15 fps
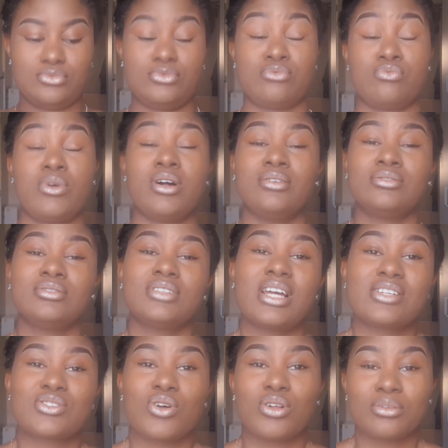Well,
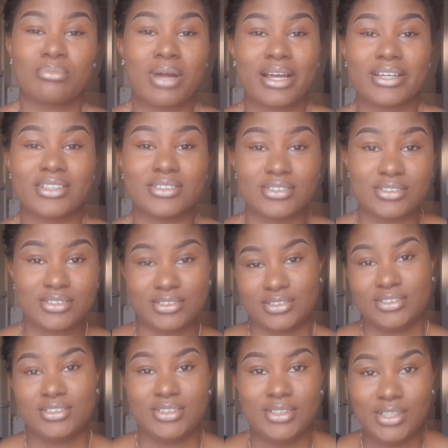that's all my
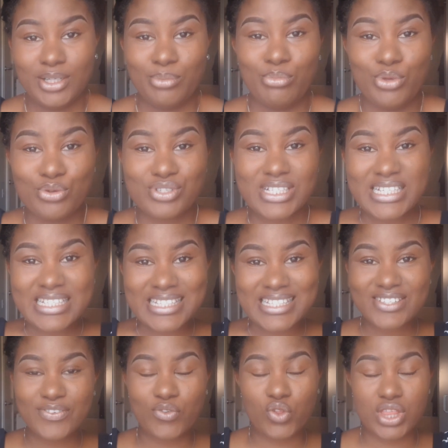
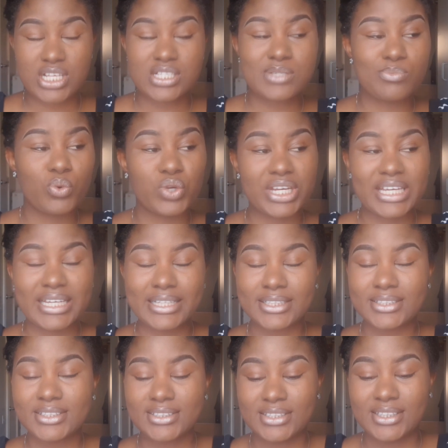musings for this morning.
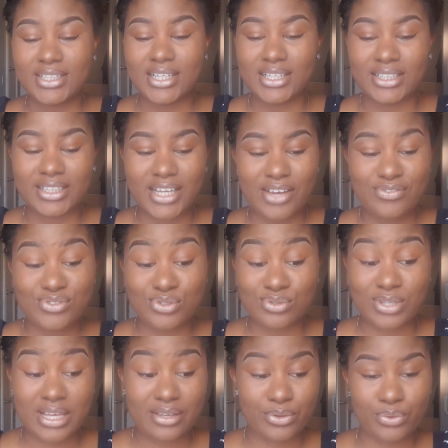I have to
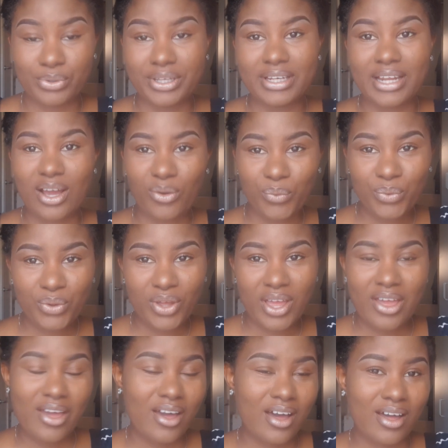get going now.
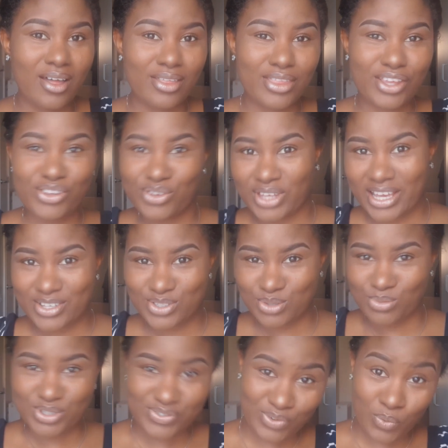Thank you guys so
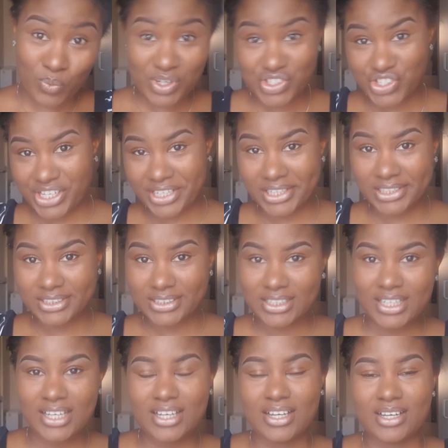much for watching.
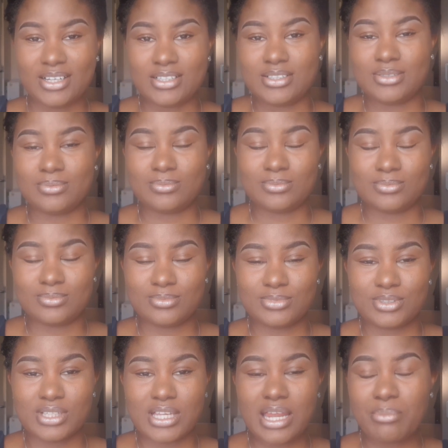
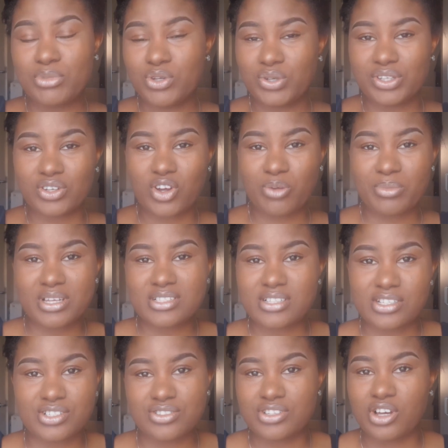Let me know in the comment
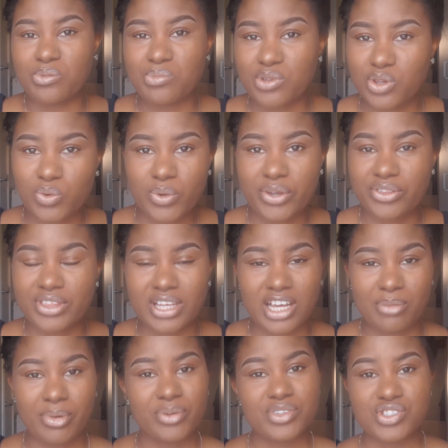section down below what you think
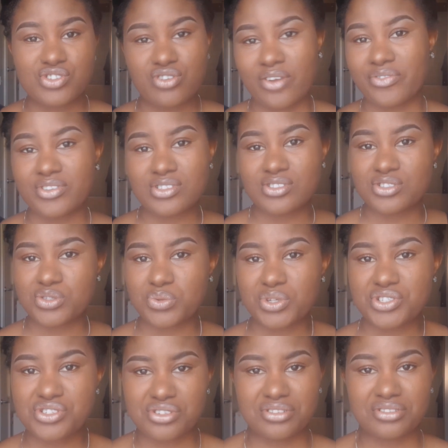about this traffic
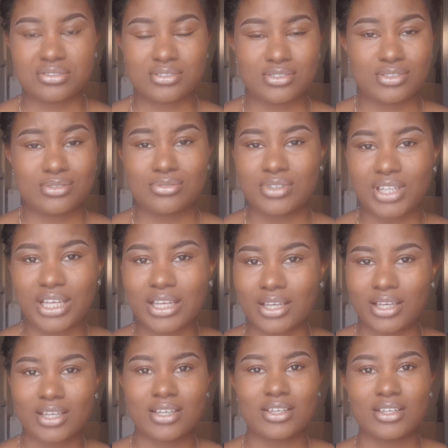situation. Do you
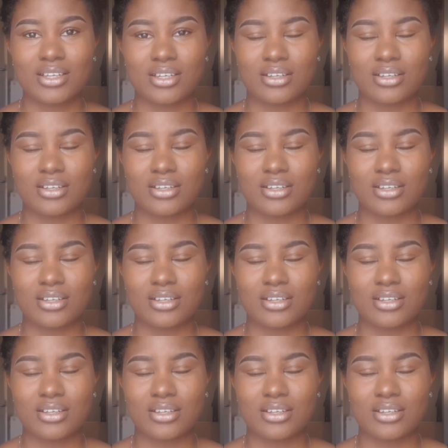think